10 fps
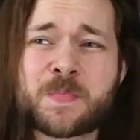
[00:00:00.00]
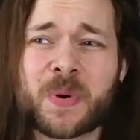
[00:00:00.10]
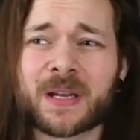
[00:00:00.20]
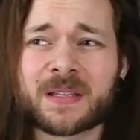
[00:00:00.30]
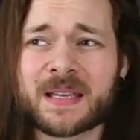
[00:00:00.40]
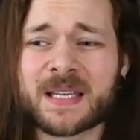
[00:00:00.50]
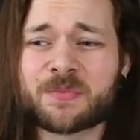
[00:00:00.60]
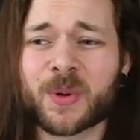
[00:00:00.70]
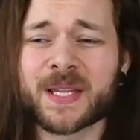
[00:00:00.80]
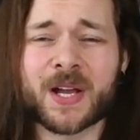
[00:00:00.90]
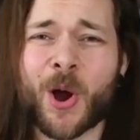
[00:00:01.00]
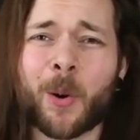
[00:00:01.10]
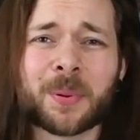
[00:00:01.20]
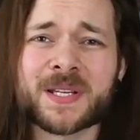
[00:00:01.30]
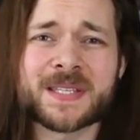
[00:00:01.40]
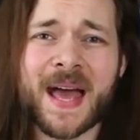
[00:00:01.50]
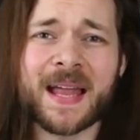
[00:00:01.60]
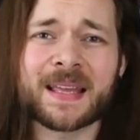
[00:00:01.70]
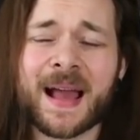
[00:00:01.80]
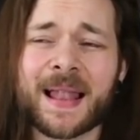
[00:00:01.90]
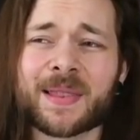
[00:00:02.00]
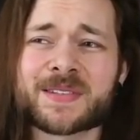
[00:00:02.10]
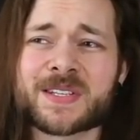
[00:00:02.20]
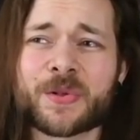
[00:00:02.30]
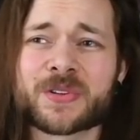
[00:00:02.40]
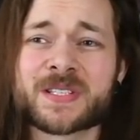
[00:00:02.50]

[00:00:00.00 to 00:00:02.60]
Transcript: but it, it didn't really accomplish that, kind of just looks